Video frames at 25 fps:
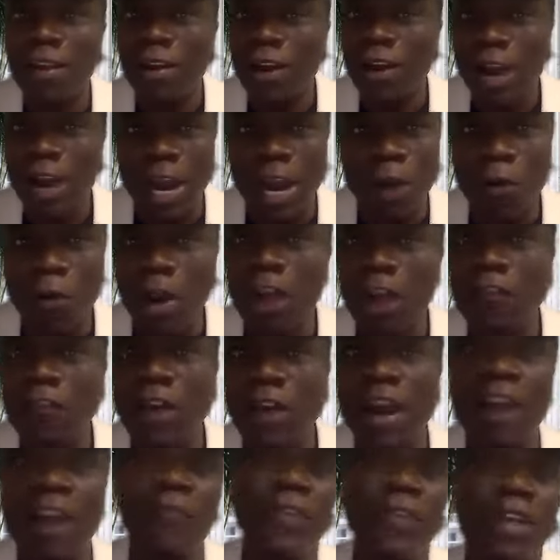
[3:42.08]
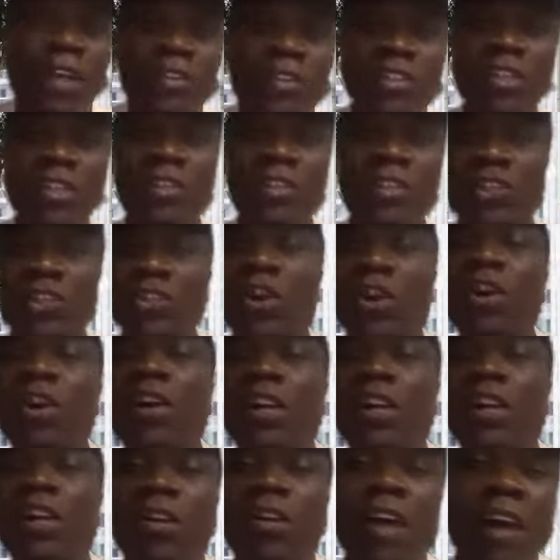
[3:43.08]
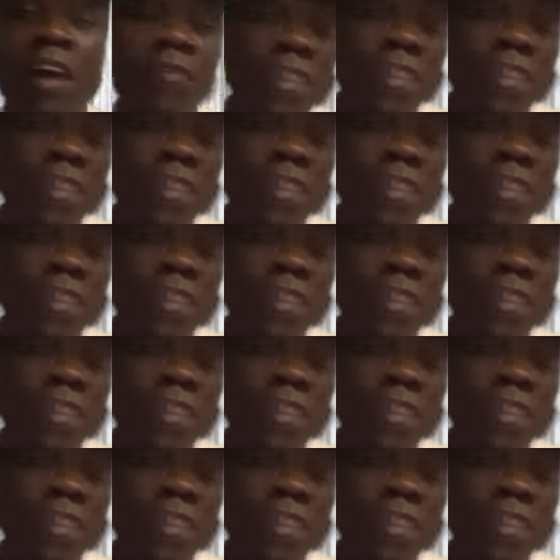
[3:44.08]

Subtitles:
However, if you are still struggling or having